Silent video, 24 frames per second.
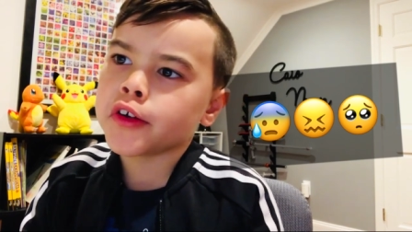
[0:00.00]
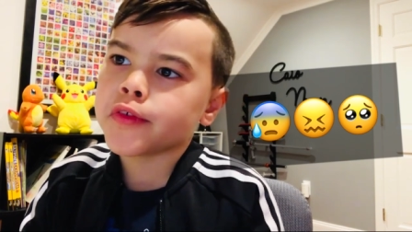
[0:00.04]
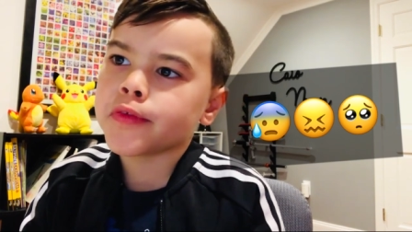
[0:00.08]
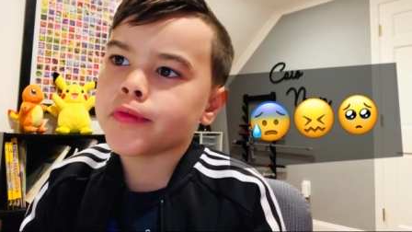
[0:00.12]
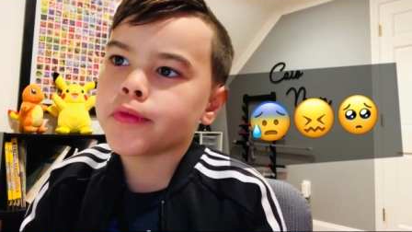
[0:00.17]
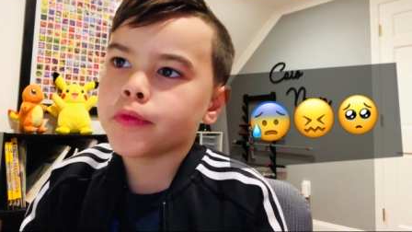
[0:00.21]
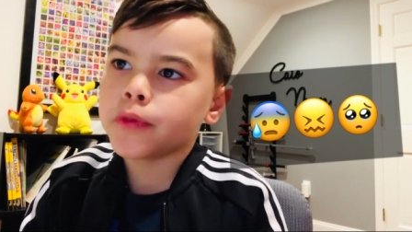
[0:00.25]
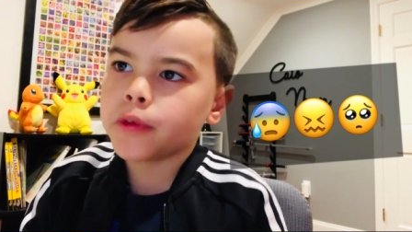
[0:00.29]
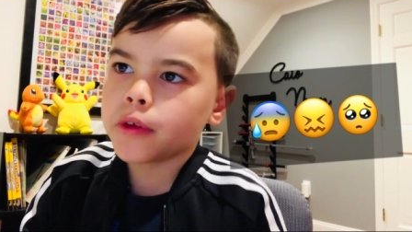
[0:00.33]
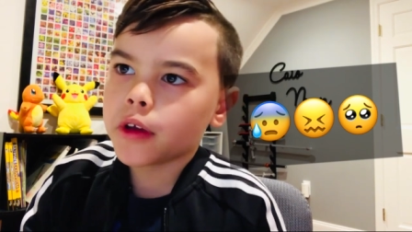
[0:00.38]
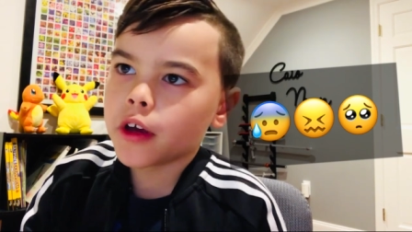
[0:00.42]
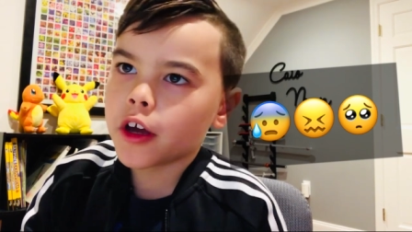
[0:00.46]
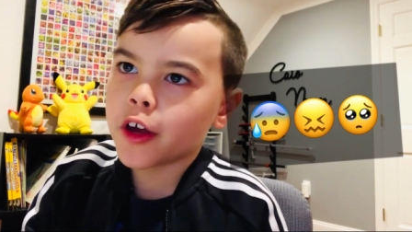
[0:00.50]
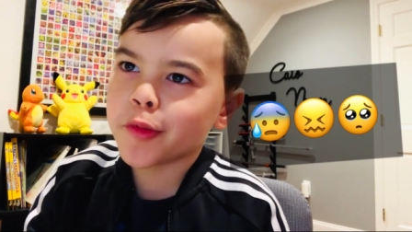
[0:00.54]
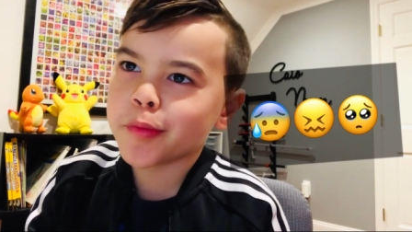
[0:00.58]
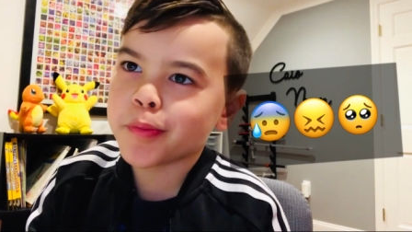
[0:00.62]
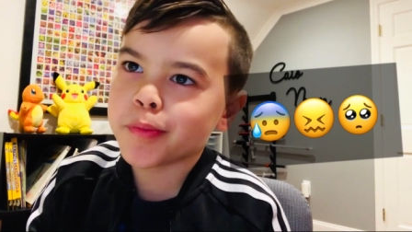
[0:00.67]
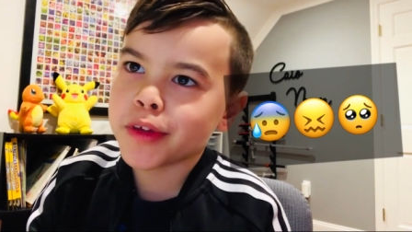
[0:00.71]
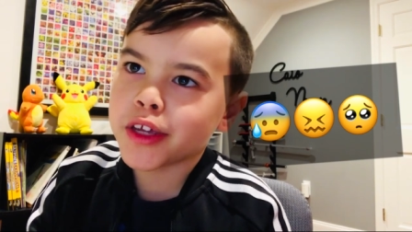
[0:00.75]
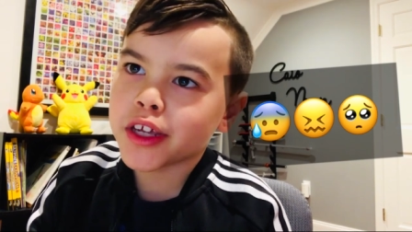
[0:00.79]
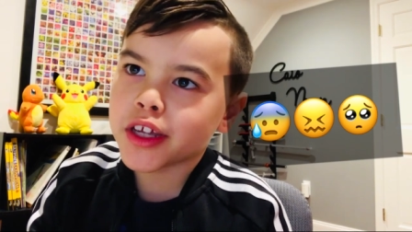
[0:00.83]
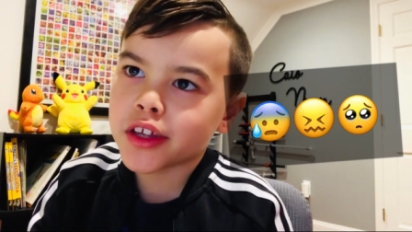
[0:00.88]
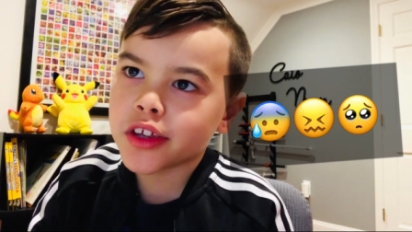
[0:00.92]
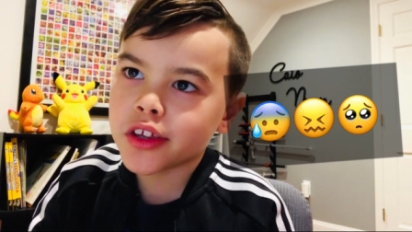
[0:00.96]
of, of
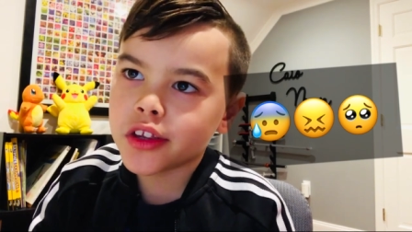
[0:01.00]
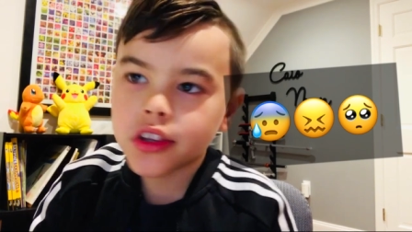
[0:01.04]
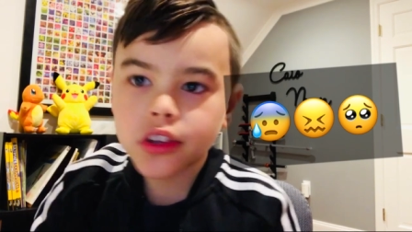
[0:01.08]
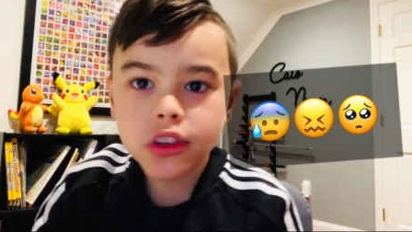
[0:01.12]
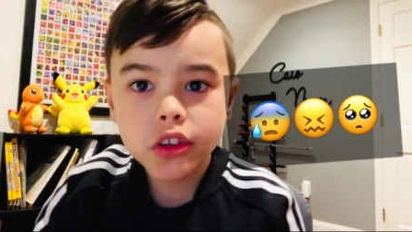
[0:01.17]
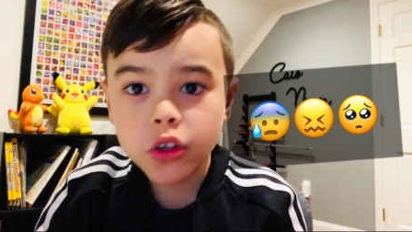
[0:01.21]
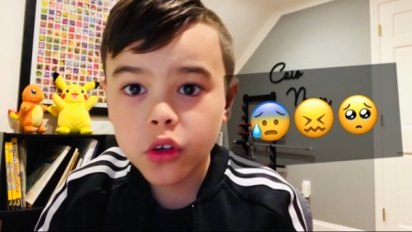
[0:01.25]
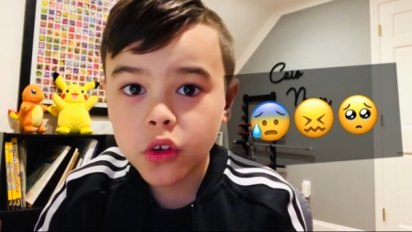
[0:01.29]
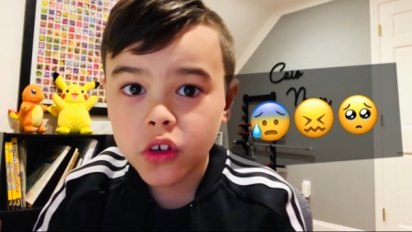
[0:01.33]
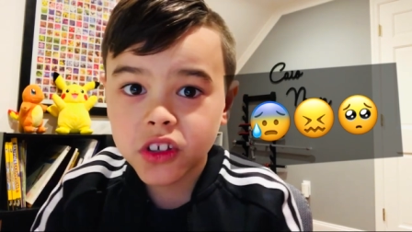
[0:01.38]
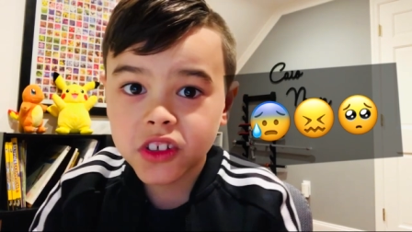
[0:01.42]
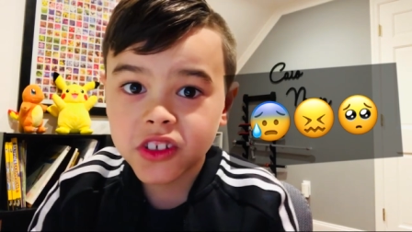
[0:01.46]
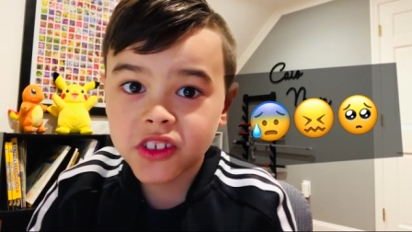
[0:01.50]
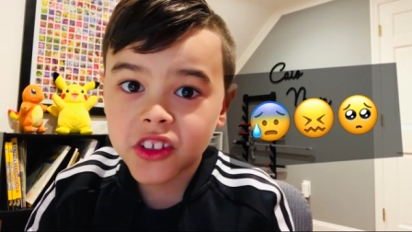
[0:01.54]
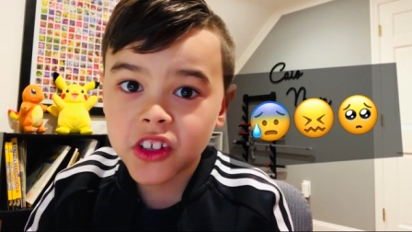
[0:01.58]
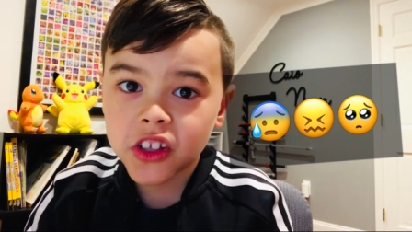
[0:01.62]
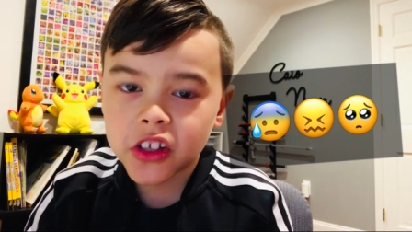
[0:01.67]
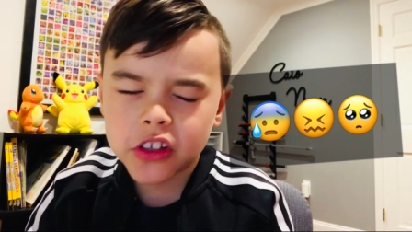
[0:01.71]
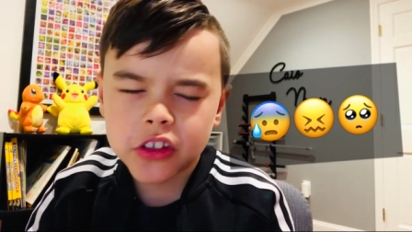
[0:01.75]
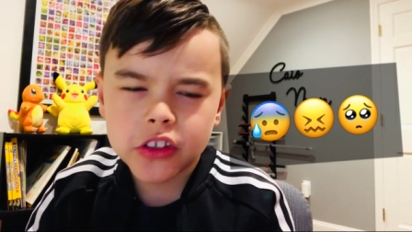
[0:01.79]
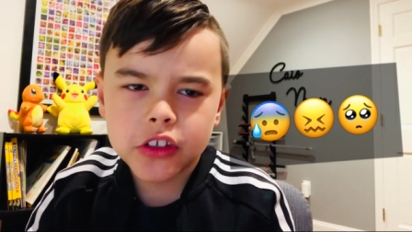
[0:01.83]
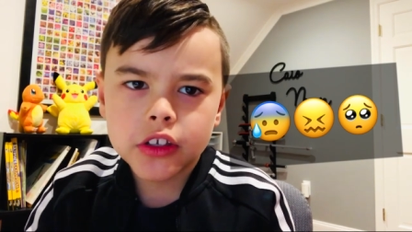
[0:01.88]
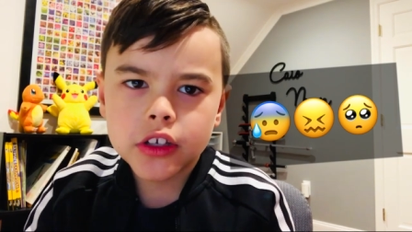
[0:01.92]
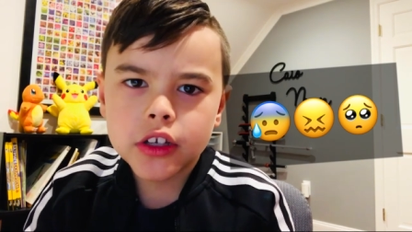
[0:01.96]
big
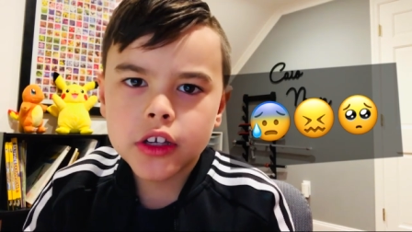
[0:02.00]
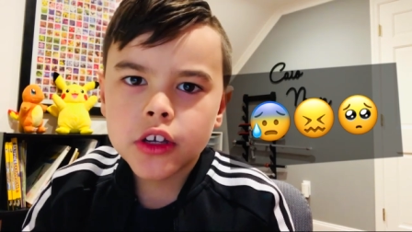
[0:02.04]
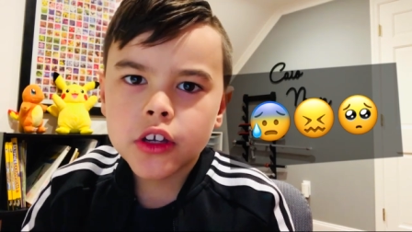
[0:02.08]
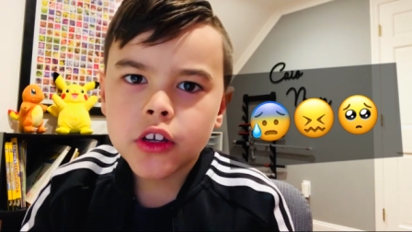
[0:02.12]
noises,